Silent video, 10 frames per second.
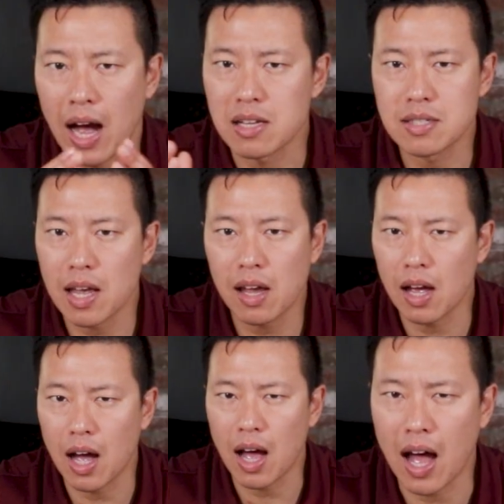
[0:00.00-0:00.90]
I say,
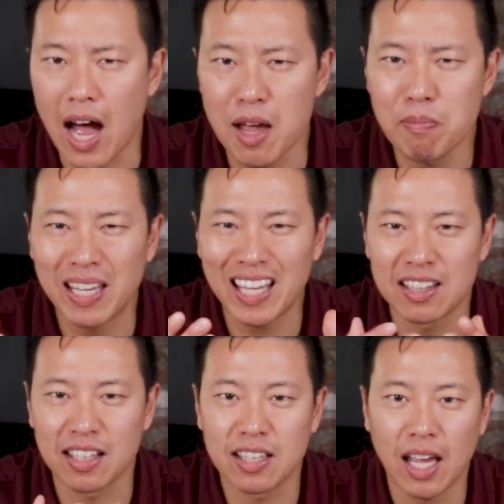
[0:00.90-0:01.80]
I've been in
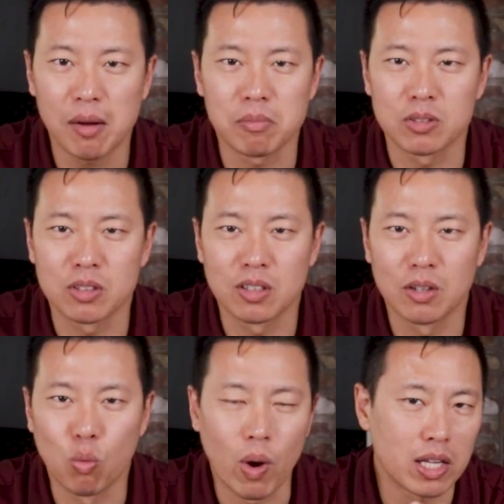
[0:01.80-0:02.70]
the game
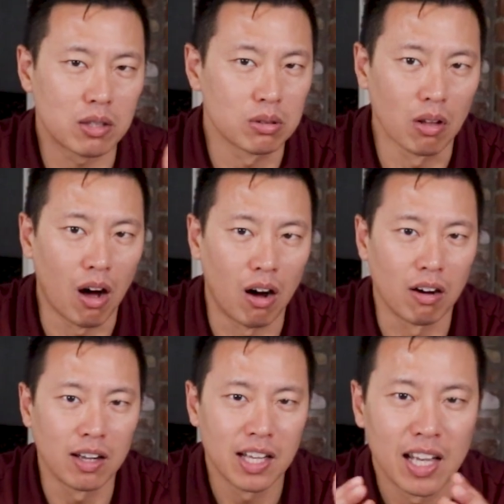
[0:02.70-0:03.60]
way too long,